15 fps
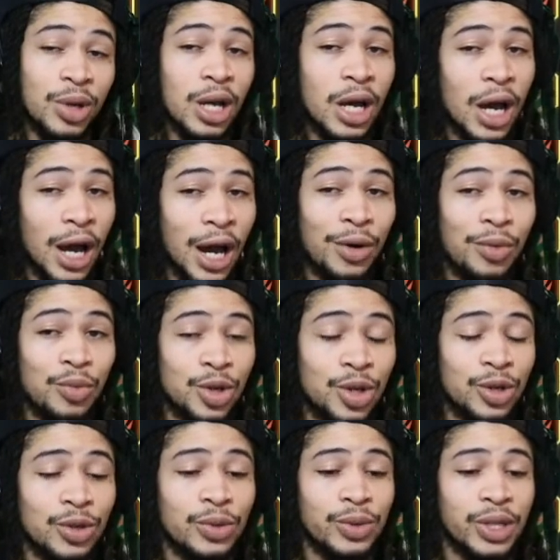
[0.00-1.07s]
I will
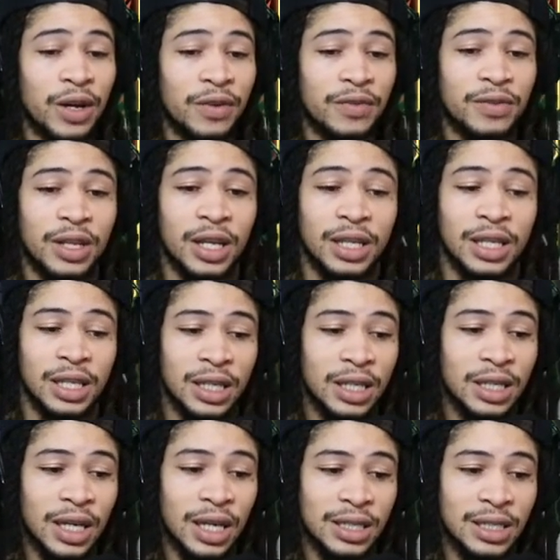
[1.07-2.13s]
definitely get
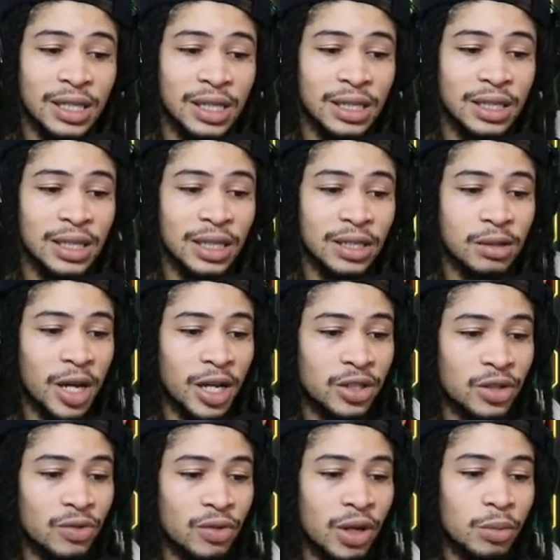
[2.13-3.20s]
that T6 mastery.
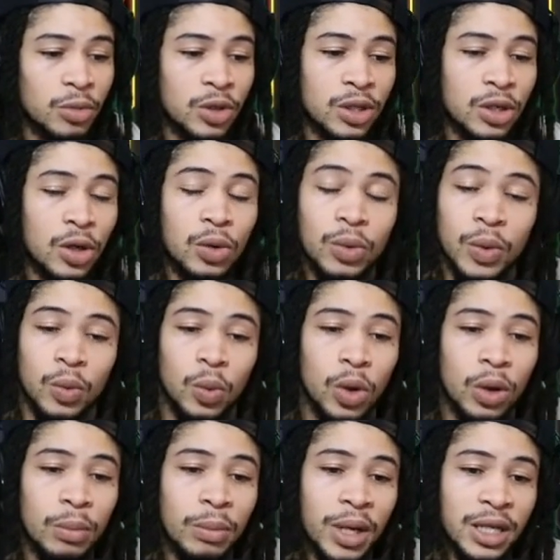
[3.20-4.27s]
I'm going to go with War
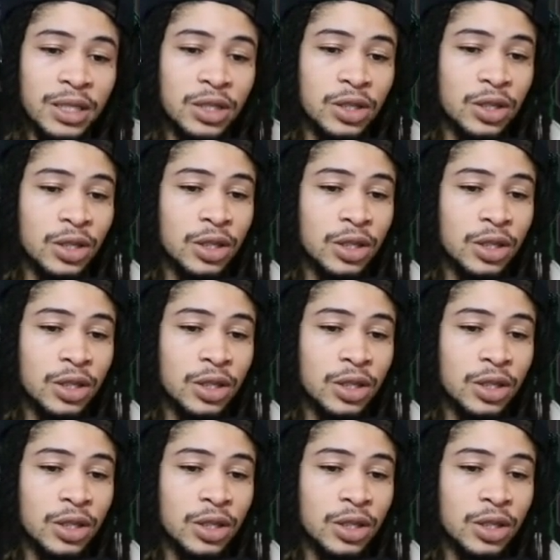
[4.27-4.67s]
Master